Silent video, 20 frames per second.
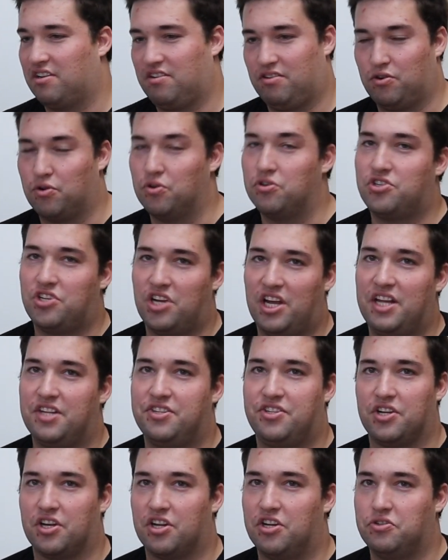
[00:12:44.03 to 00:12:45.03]
good
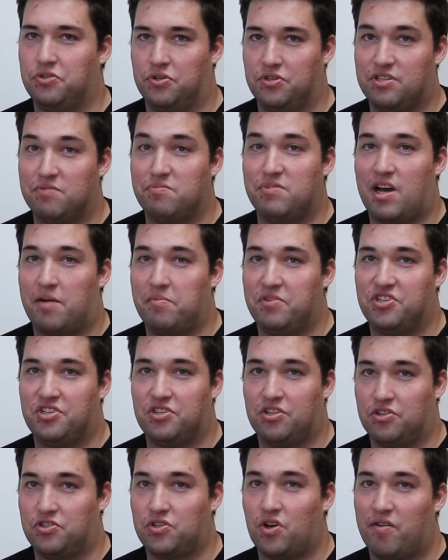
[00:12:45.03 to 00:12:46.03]
chance you're going to do some damage
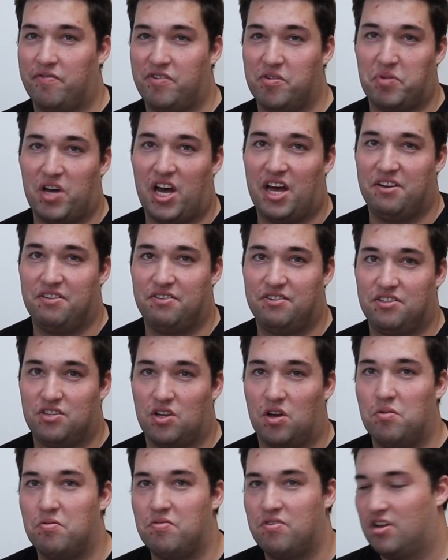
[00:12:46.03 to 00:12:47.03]
to the toe of your bat.
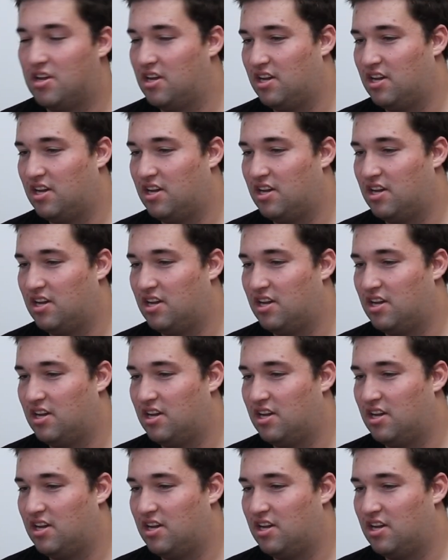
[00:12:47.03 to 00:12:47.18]
So